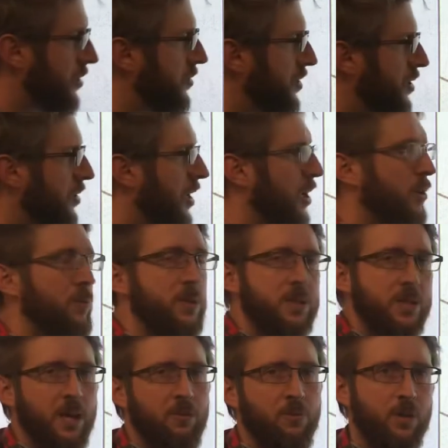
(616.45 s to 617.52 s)
You'll always
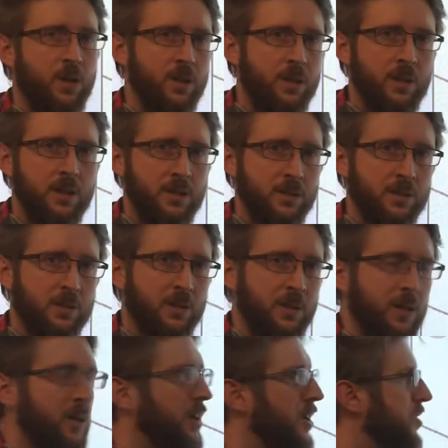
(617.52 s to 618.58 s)
have one of these.
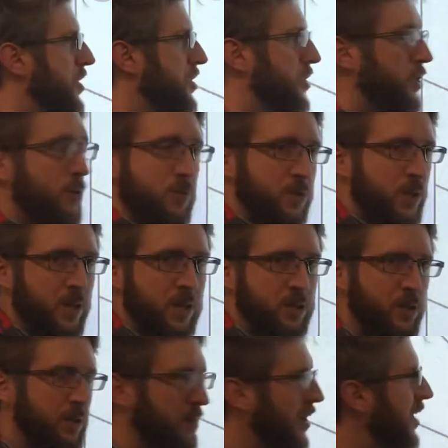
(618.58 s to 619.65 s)
Just use this. You
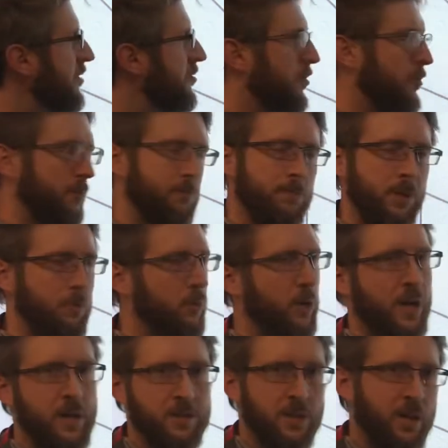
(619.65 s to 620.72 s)
don't have to
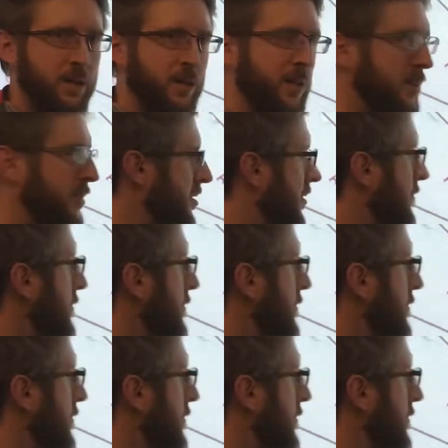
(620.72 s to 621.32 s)
memorize all this.